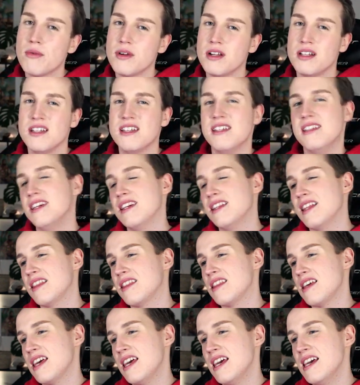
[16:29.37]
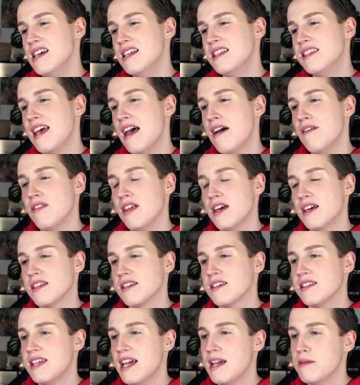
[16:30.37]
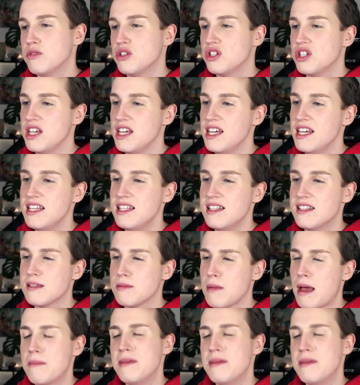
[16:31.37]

realistic that the kids have like the same sheets. I